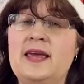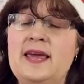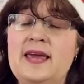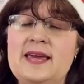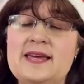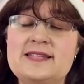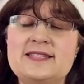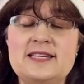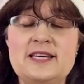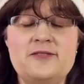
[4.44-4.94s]

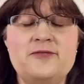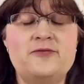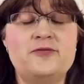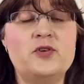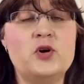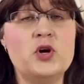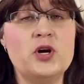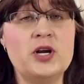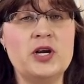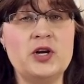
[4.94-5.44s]
easy
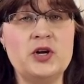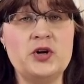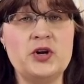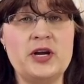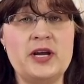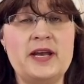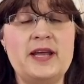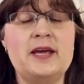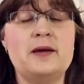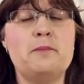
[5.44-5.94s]

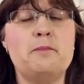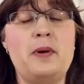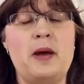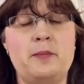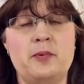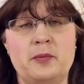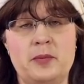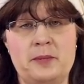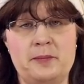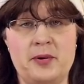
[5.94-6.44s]
4-ingredient
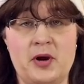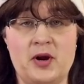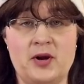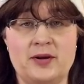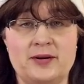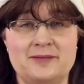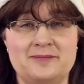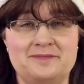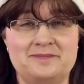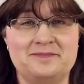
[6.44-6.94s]
peppermint
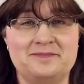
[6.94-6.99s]
bark.